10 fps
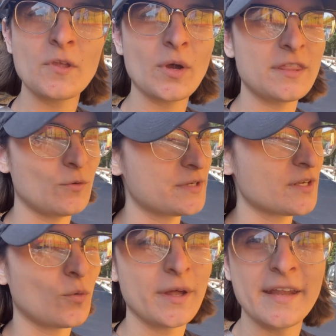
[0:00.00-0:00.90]
I think we
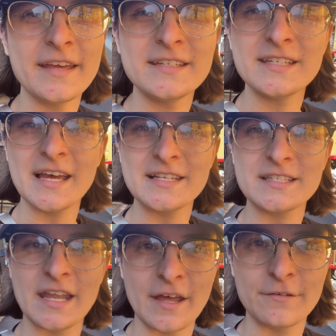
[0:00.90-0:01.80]
saw one
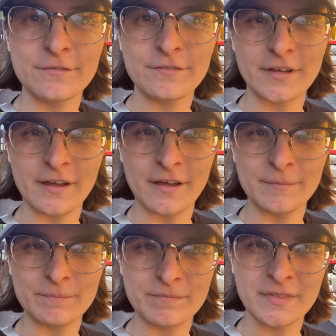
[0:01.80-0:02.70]
ATSNF.
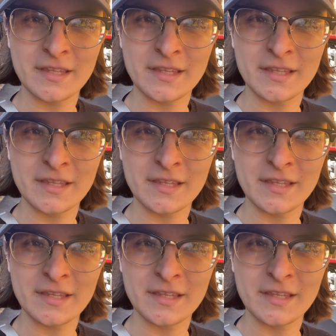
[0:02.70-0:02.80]
And